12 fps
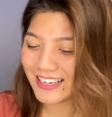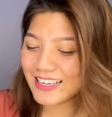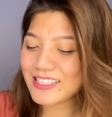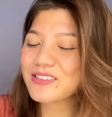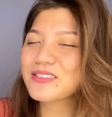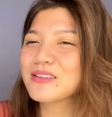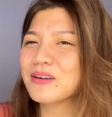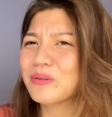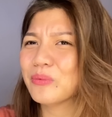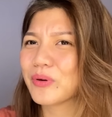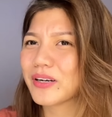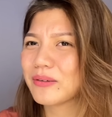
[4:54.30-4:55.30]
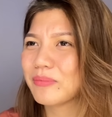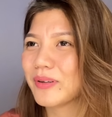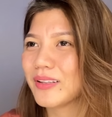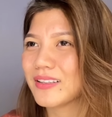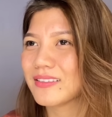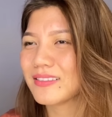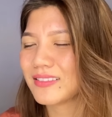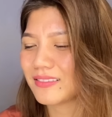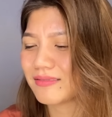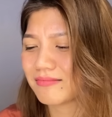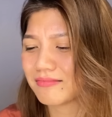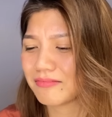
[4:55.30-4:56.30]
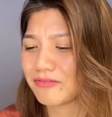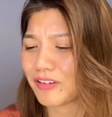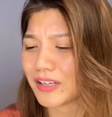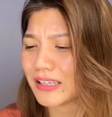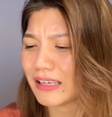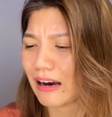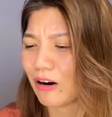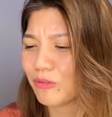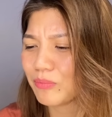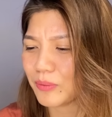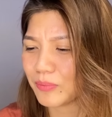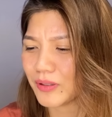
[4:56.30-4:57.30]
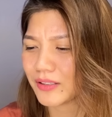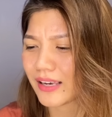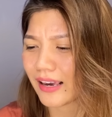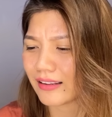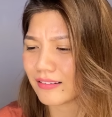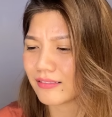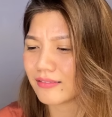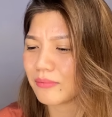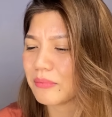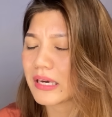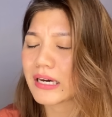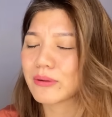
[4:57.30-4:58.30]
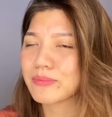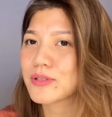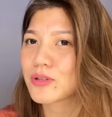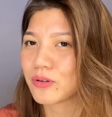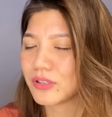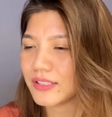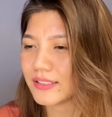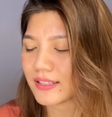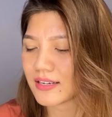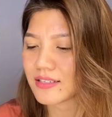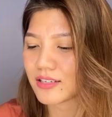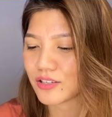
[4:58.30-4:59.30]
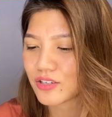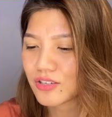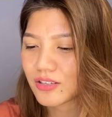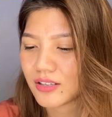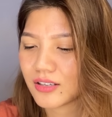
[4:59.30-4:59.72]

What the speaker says: So it's not weird, but it's funny how people can make up stories as such.